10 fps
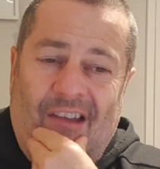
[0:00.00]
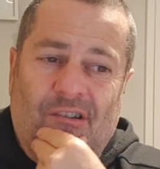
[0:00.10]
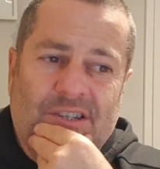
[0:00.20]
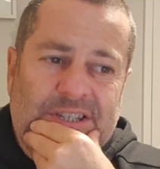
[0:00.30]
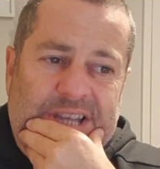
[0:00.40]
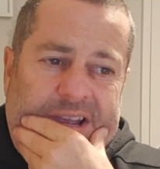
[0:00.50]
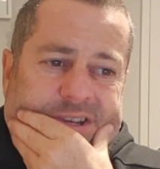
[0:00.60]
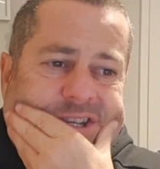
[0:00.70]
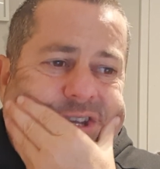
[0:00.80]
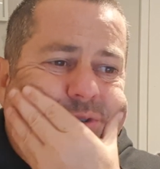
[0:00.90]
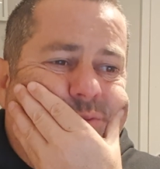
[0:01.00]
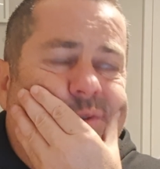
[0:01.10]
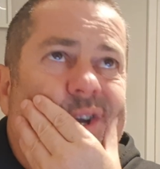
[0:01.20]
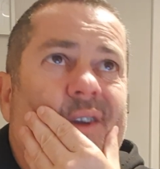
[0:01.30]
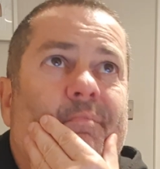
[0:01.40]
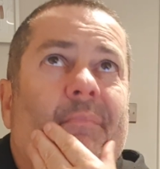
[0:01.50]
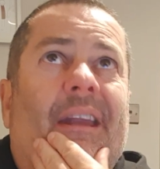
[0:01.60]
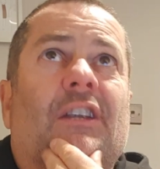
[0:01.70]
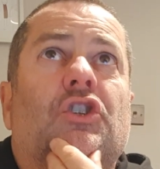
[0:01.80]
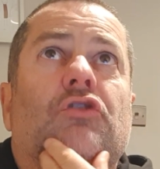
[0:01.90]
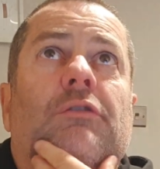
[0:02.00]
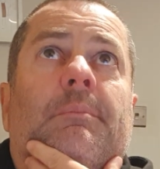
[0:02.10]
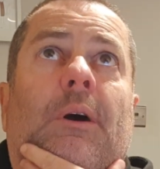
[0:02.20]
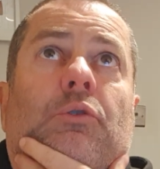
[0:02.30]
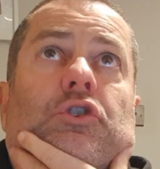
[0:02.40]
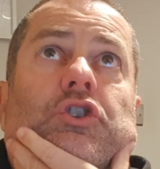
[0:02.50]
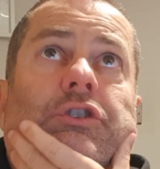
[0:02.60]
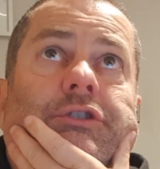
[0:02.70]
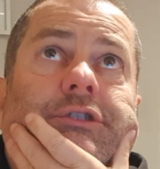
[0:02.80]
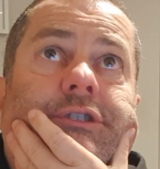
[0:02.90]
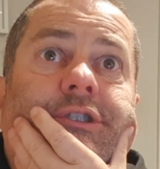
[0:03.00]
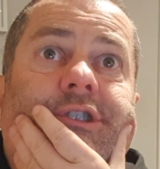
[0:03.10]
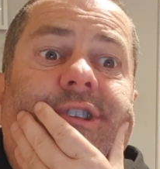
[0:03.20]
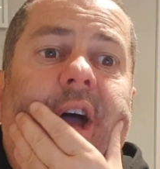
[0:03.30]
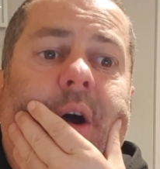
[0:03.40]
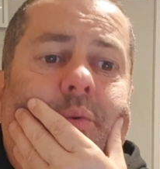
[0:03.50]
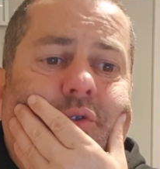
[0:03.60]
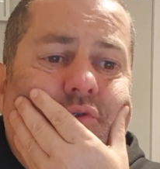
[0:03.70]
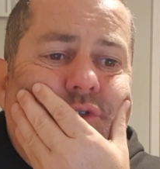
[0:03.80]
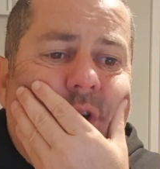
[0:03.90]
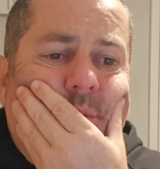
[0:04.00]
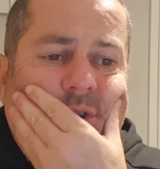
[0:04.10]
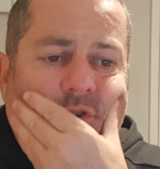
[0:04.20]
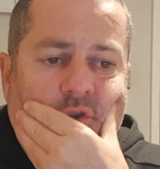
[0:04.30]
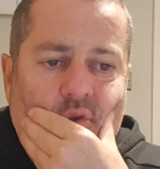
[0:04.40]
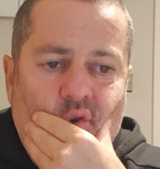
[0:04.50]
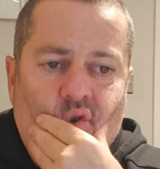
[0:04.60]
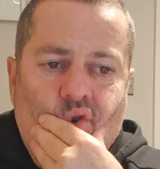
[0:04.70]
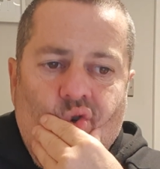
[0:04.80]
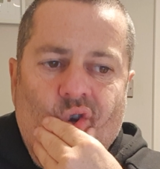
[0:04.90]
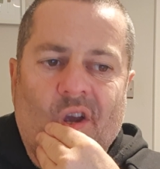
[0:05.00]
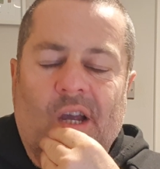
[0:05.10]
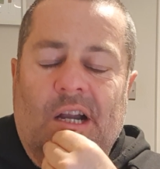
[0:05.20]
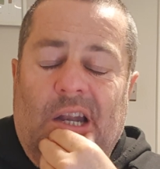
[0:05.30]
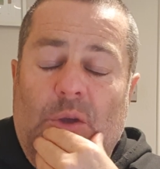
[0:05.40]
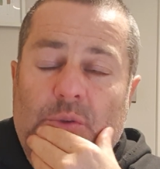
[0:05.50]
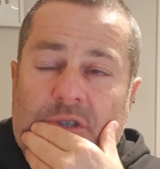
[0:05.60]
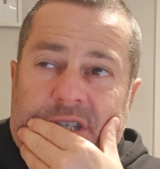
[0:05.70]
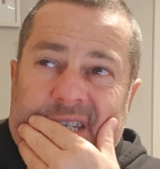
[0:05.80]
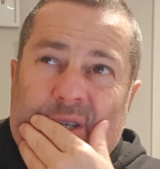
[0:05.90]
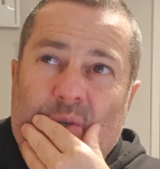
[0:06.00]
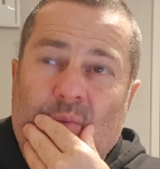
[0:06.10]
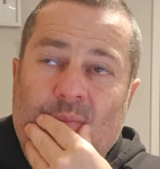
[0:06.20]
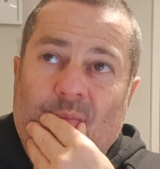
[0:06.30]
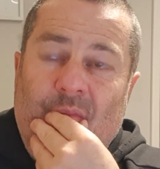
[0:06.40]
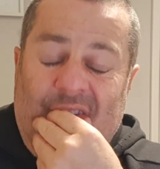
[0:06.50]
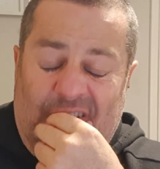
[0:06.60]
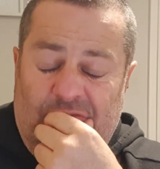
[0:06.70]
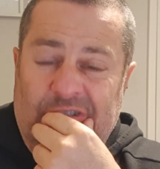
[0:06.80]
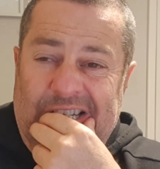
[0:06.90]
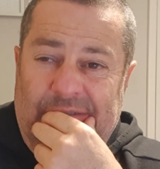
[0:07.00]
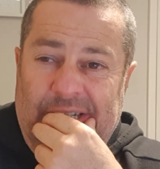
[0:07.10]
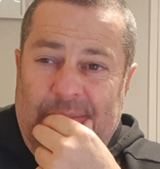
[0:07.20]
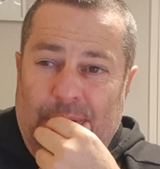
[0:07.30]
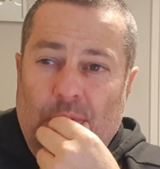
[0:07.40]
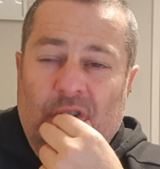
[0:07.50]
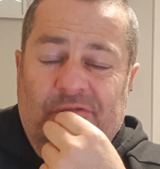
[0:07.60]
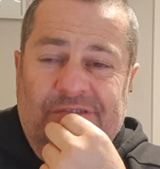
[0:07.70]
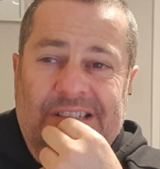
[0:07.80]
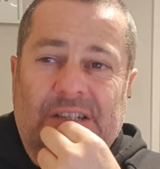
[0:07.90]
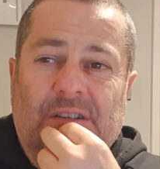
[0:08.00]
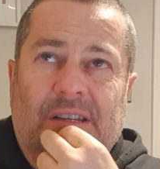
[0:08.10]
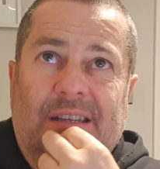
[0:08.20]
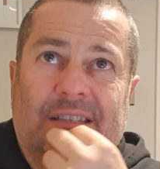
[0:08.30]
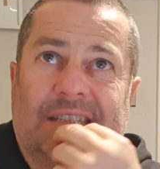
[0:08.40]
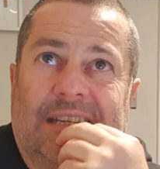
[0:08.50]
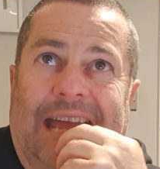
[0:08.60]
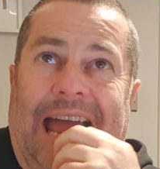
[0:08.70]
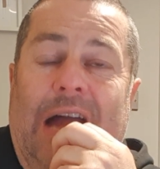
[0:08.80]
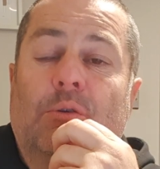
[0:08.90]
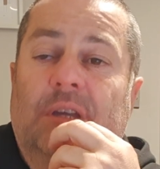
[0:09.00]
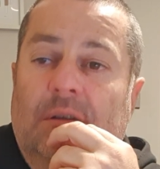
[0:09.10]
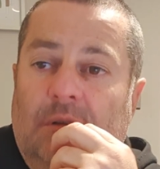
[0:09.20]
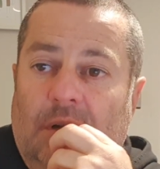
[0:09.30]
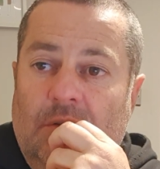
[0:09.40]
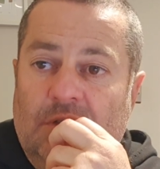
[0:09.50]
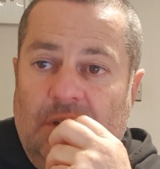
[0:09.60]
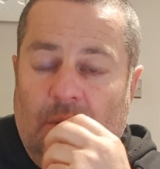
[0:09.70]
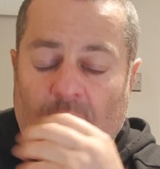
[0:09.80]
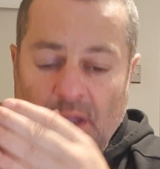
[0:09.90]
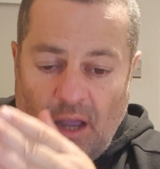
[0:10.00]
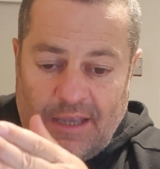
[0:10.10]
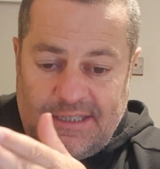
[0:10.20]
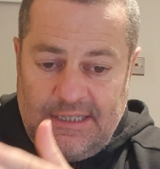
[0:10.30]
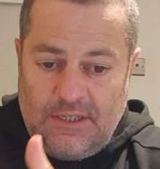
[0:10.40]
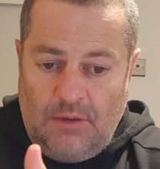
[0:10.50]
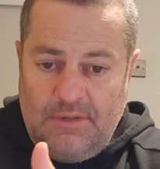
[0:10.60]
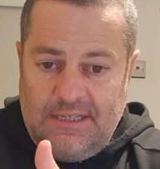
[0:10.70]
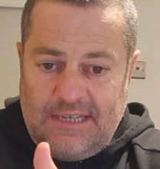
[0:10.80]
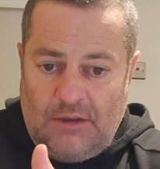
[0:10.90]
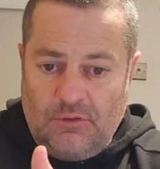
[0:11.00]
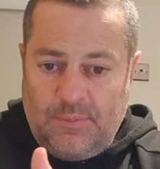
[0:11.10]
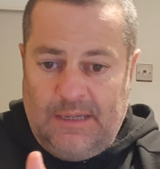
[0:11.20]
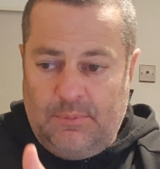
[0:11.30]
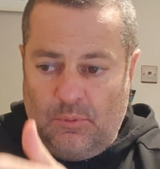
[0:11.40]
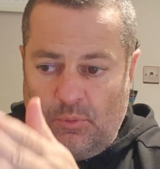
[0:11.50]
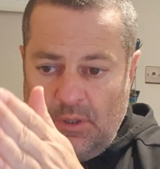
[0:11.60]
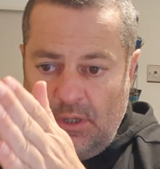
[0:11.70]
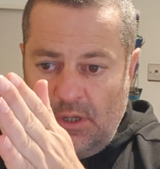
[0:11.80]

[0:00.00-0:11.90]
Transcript: errors, how are you going to manage your emotions, how are you going to close the deal. And that's really, really important. You've really got to consider how you're going to close the deal. I see so many salespeople